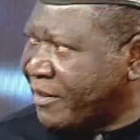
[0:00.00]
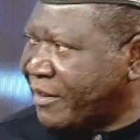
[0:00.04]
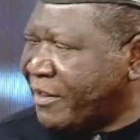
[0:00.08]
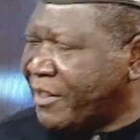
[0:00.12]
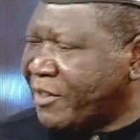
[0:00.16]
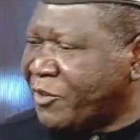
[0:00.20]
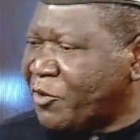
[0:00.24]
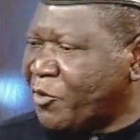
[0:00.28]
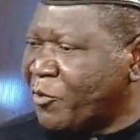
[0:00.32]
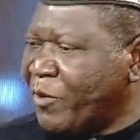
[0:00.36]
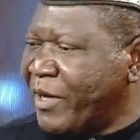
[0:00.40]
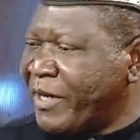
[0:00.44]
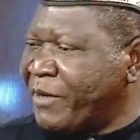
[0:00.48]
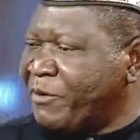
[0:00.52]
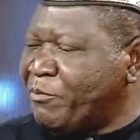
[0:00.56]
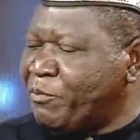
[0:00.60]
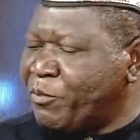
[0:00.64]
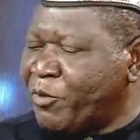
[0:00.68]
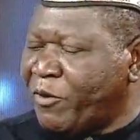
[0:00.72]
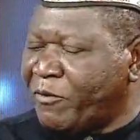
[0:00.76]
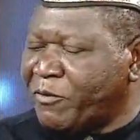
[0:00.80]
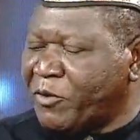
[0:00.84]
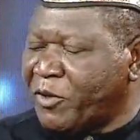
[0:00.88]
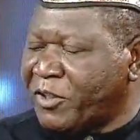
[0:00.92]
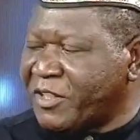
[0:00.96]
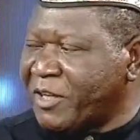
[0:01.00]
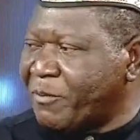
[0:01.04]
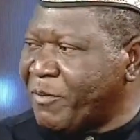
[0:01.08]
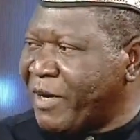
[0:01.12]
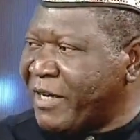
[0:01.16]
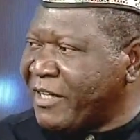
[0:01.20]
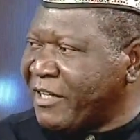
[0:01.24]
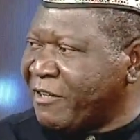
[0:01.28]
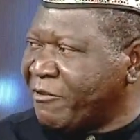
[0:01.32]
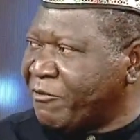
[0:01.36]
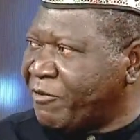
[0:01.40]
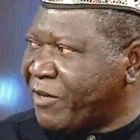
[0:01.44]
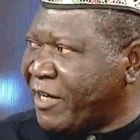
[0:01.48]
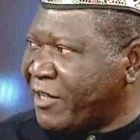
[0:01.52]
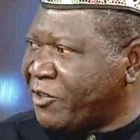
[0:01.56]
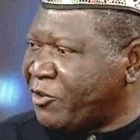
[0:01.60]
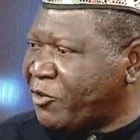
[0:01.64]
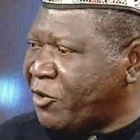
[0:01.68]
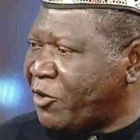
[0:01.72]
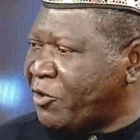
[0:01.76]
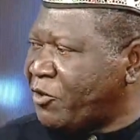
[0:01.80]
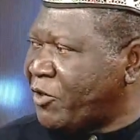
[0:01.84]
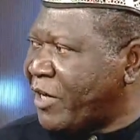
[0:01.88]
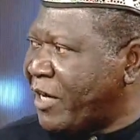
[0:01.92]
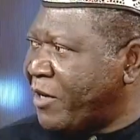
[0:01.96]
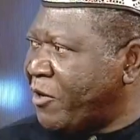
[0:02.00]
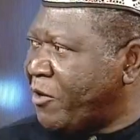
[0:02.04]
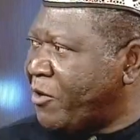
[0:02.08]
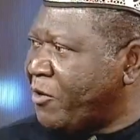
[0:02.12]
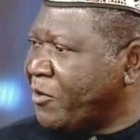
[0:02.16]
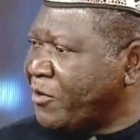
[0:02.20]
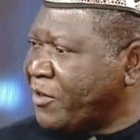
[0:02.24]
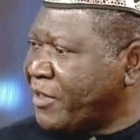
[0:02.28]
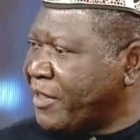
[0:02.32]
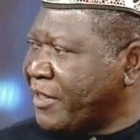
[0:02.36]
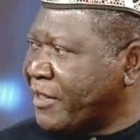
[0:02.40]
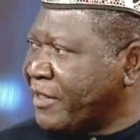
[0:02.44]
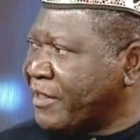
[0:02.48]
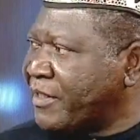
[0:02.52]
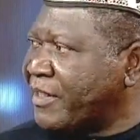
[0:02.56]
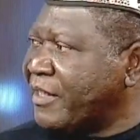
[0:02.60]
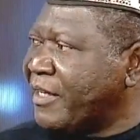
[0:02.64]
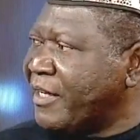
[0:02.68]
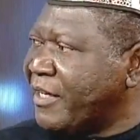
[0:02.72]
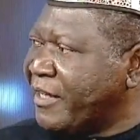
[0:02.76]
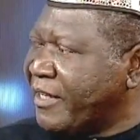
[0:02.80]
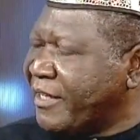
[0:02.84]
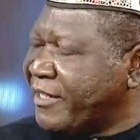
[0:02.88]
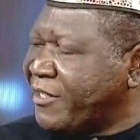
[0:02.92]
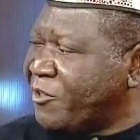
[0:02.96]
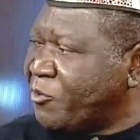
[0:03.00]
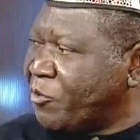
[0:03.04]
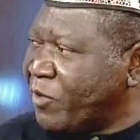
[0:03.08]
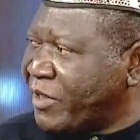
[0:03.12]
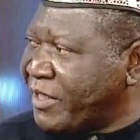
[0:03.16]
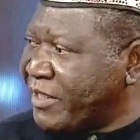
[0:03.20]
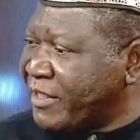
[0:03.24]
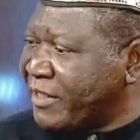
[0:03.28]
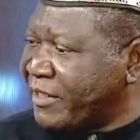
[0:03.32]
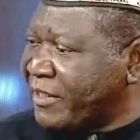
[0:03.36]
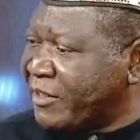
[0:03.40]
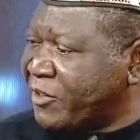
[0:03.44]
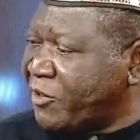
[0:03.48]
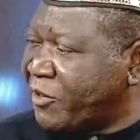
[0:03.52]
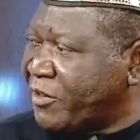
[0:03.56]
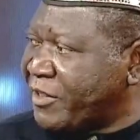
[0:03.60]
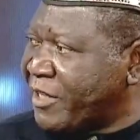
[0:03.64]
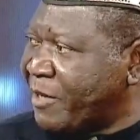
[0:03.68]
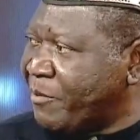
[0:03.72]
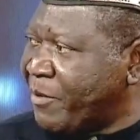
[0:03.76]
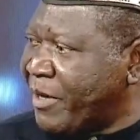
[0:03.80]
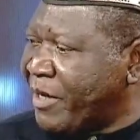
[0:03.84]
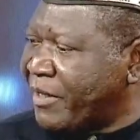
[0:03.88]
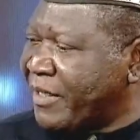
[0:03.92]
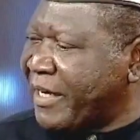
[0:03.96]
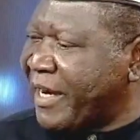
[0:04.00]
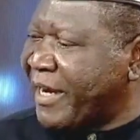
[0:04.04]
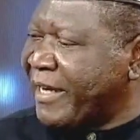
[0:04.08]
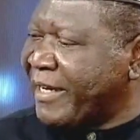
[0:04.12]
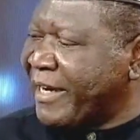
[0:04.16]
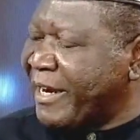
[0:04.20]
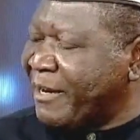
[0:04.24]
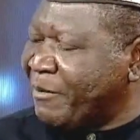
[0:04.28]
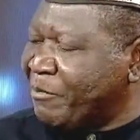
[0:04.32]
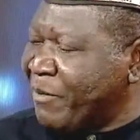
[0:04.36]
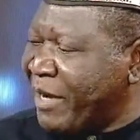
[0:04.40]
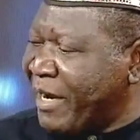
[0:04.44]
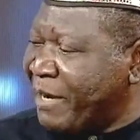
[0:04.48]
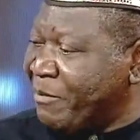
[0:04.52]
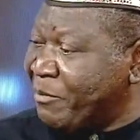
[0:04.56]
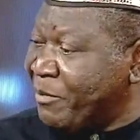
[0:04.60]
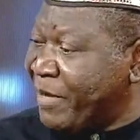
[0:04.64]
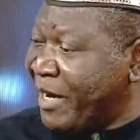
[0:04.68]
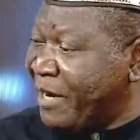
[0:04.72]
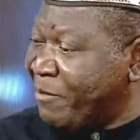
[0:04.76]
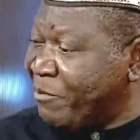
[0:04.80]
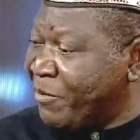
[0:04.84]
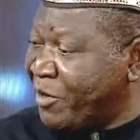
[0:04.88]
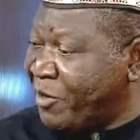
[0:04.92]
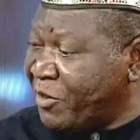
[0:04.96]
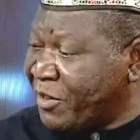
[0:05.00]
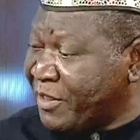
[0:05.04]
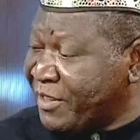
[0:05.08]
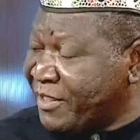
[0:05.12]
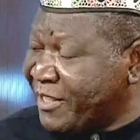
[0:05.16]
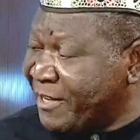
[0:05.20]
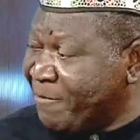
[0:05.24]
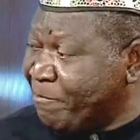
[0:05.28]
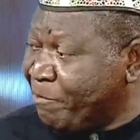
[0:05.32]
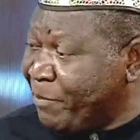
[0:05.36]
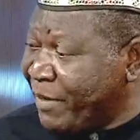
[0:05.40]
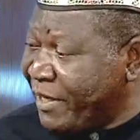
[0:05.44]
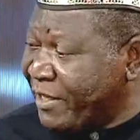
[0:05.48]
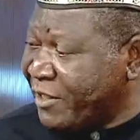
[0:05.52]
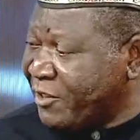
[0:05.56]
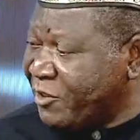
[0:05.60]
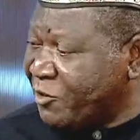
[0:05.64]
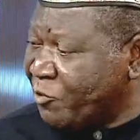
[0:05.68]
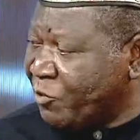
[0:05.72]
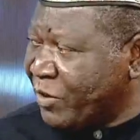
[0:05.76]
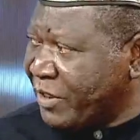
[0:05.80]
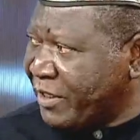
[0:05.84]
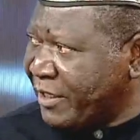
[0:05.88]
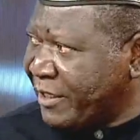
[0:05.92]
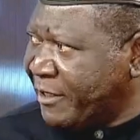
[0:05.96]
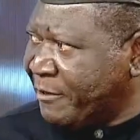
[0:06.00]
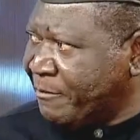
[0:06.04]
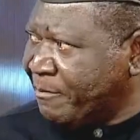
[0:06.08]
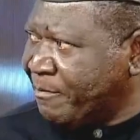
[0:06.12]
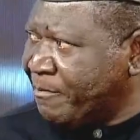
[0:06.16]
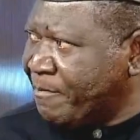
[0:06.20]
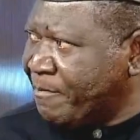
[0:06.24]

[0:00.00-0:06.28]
So when Prof talks about infrastructure and all those things, this is what he talks about, and I'm on the same page with him.